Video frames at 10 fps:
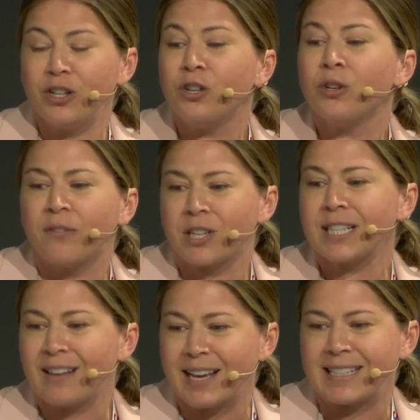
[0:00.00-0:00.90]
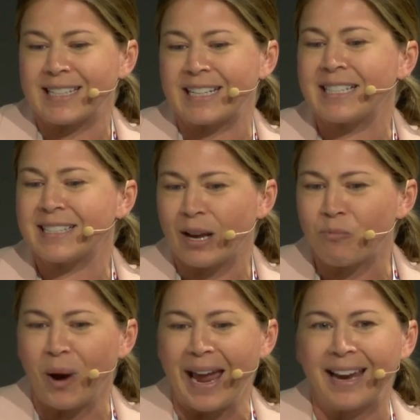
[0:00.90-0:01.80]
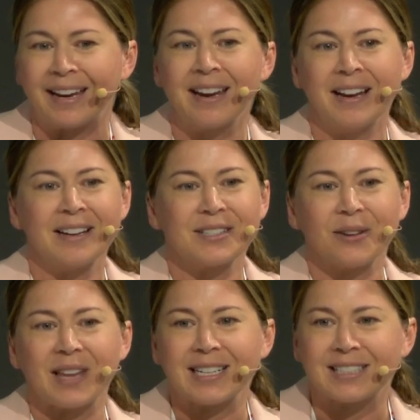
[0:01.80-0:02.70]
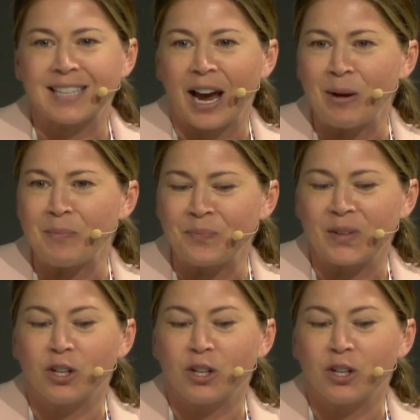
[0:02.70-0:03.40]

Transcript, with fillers: universalize it in some way so that um,